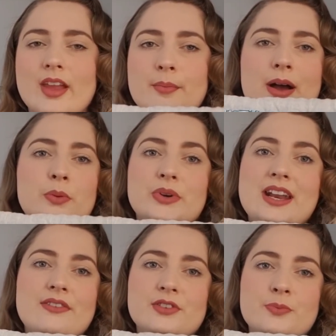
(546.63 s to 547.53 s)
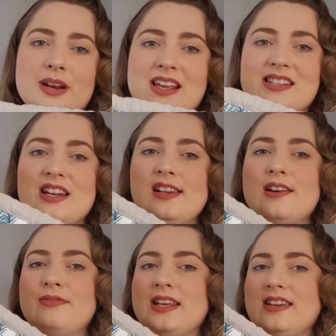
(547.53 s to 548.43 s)
mine would never have been as
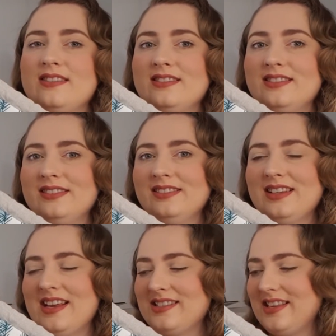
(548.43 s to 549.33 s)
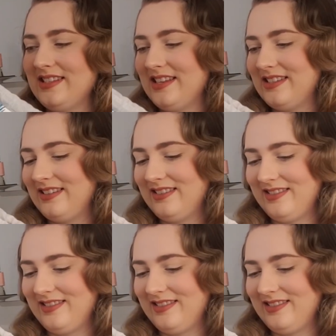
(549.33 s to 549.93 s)
lovely as this is.